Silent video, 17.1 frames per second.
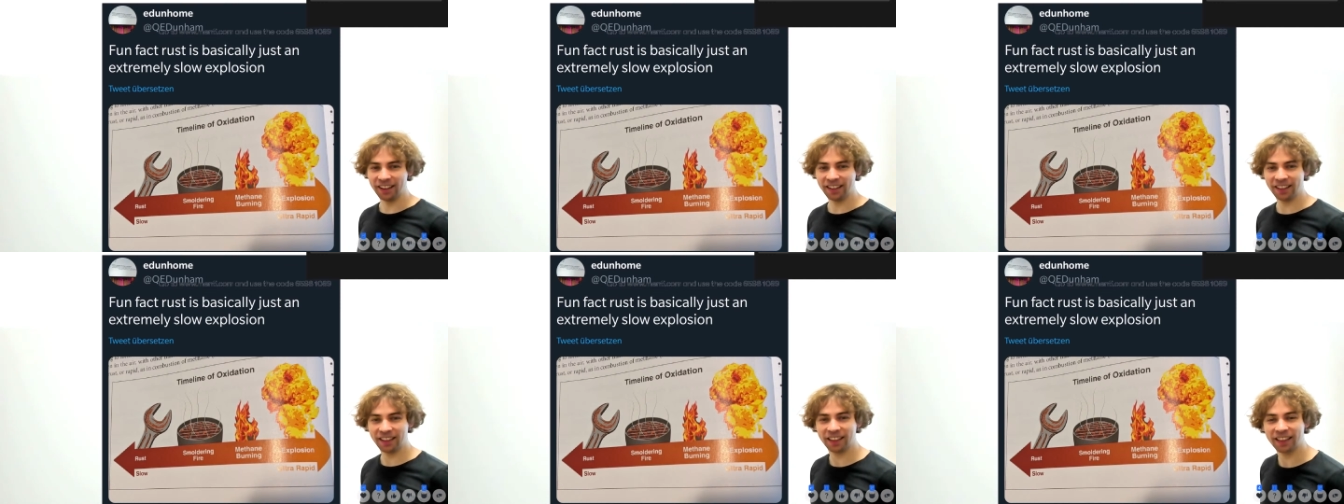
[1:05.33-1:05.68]

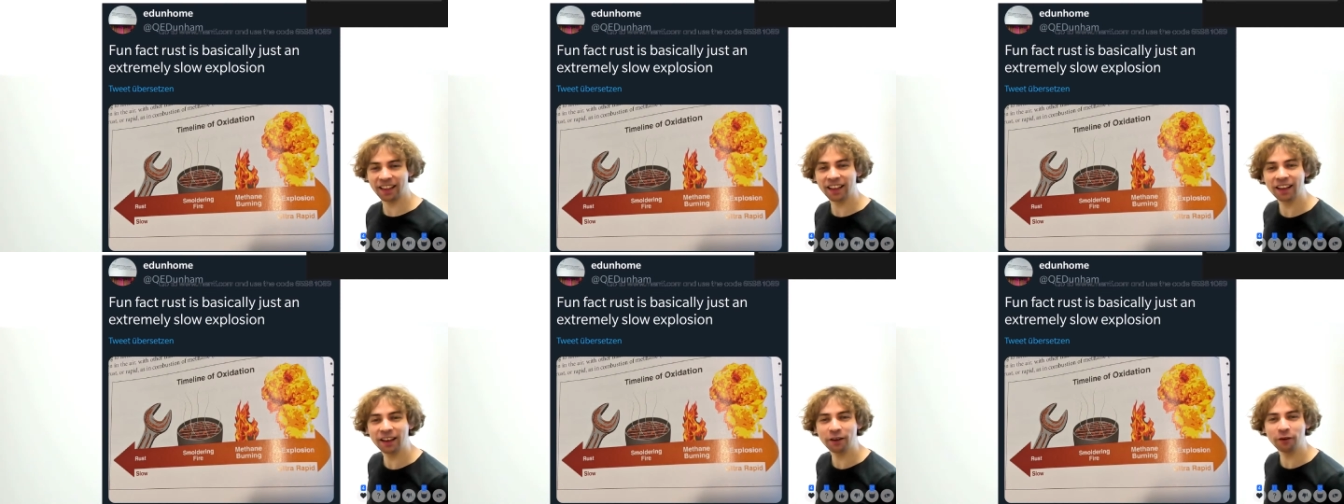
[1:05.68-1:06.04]
it's
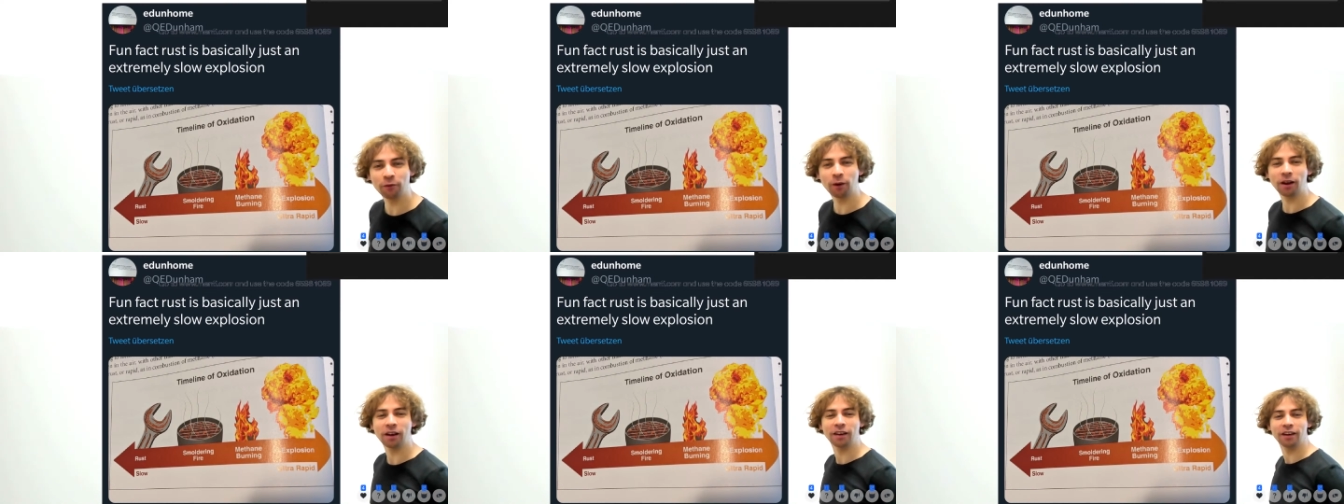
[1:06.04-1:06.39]

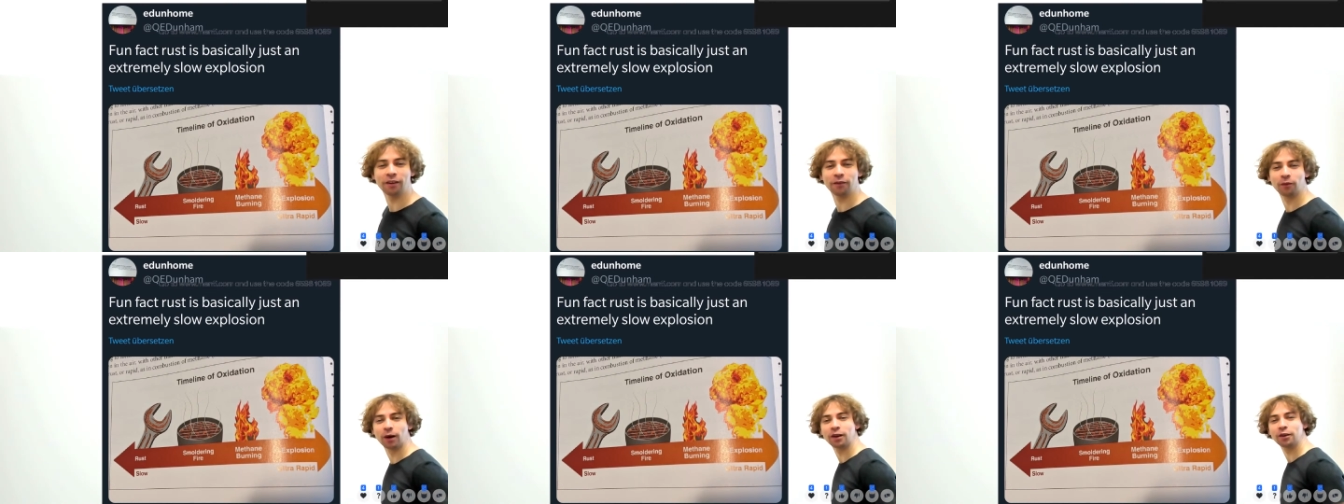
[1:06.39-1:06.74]

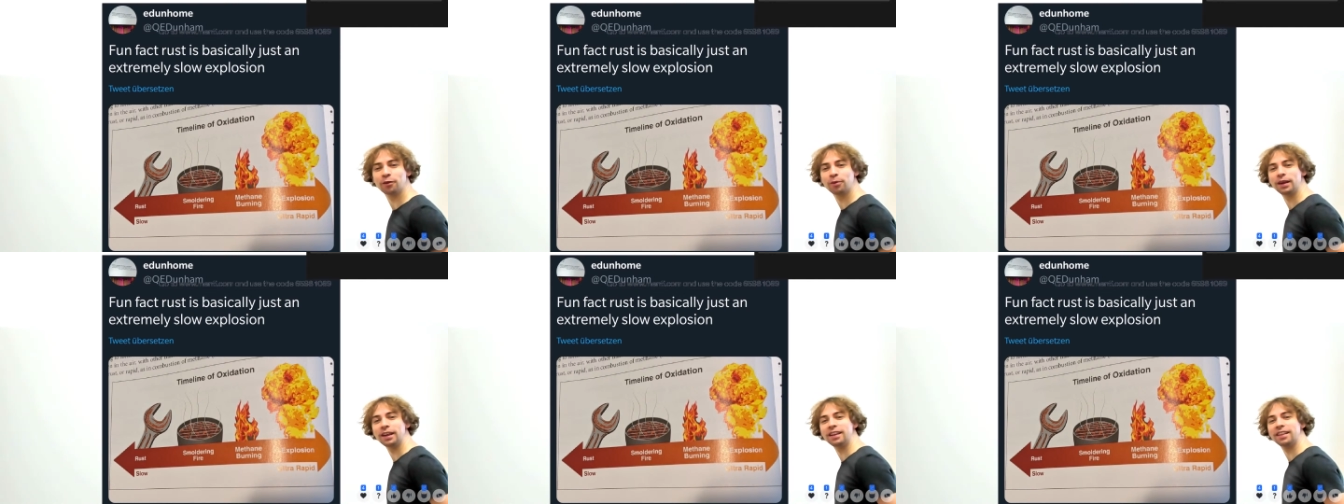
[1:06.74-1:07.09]
one
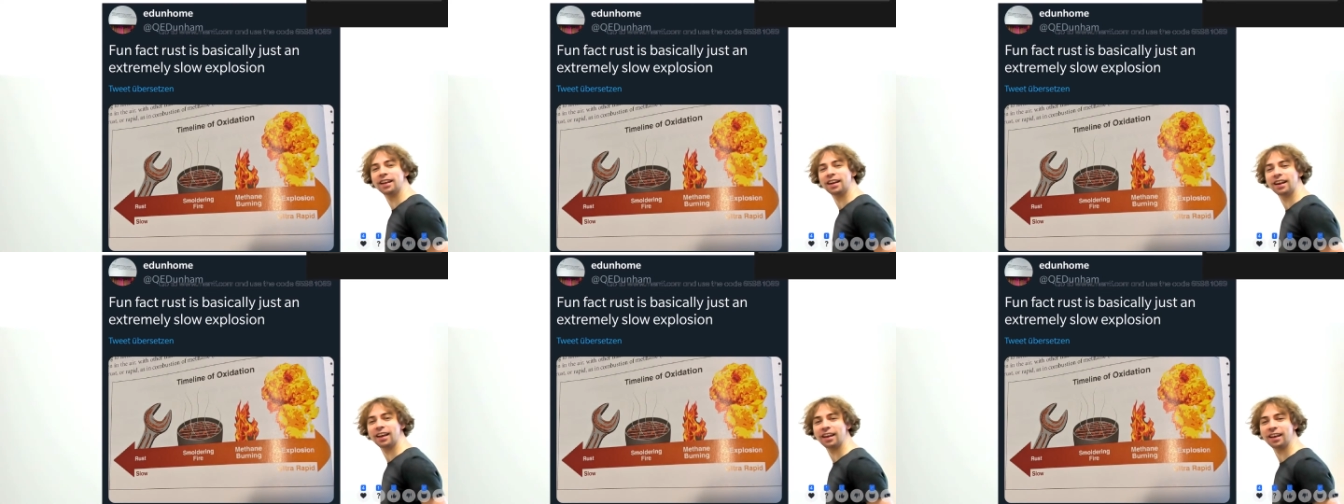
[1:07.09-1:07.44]
tweet
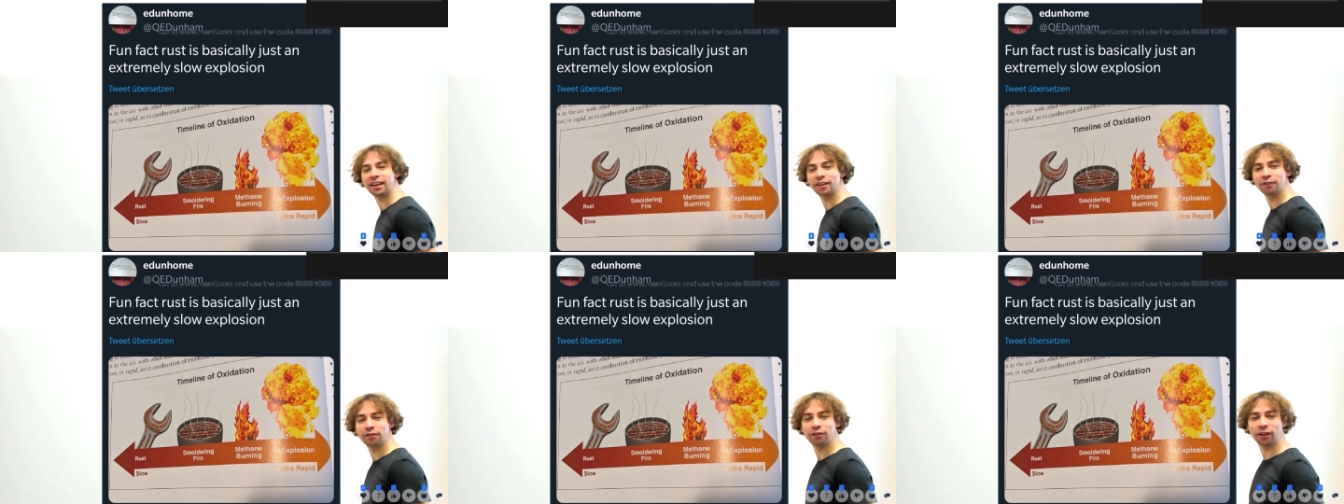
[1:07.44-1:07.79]
that
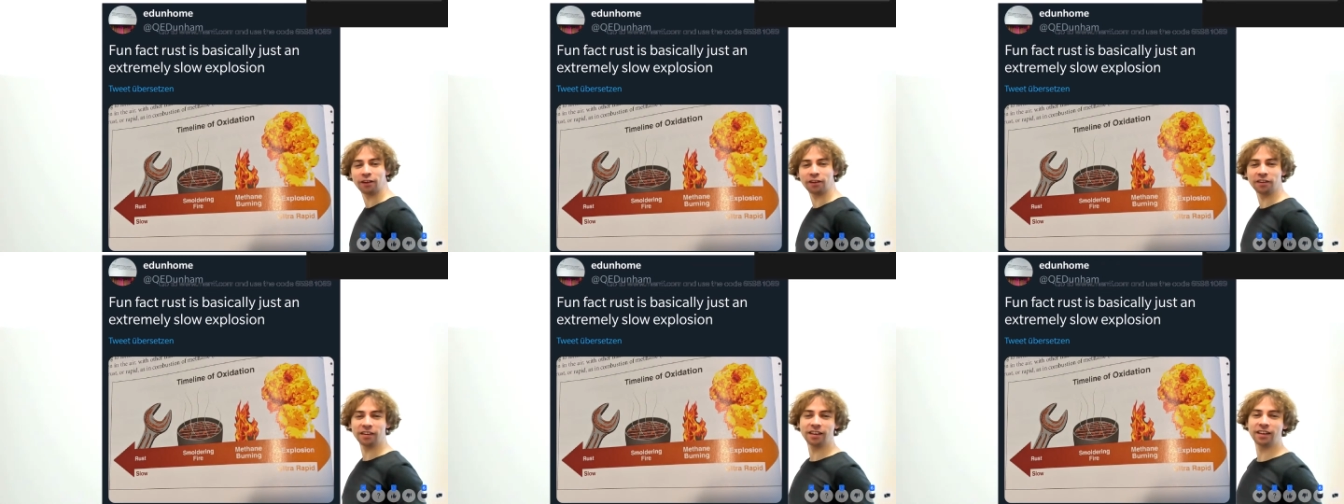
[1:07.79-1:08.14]
I
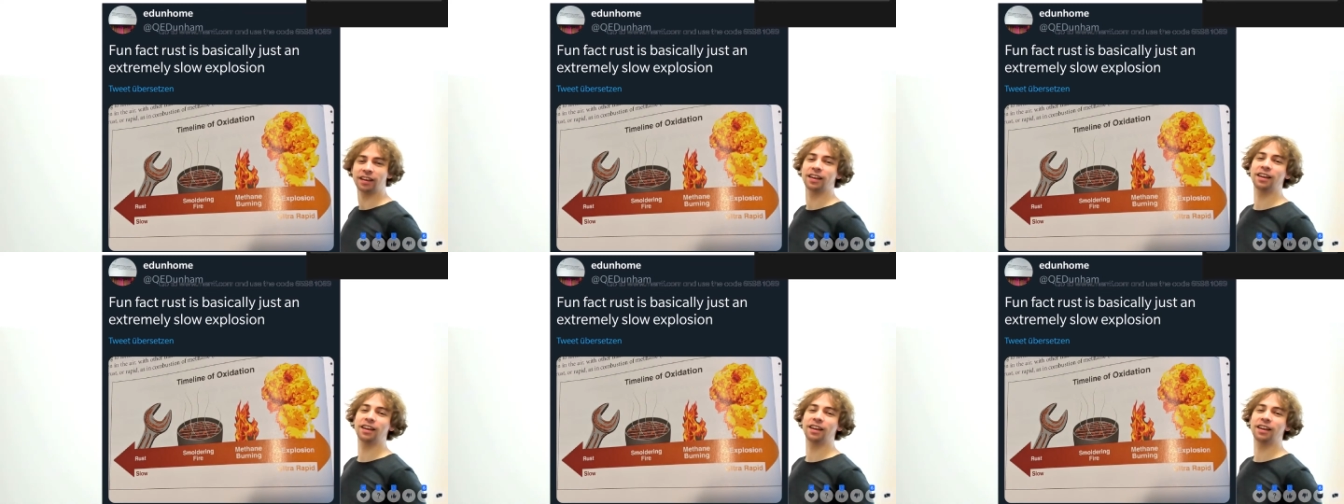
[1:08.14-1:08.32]
found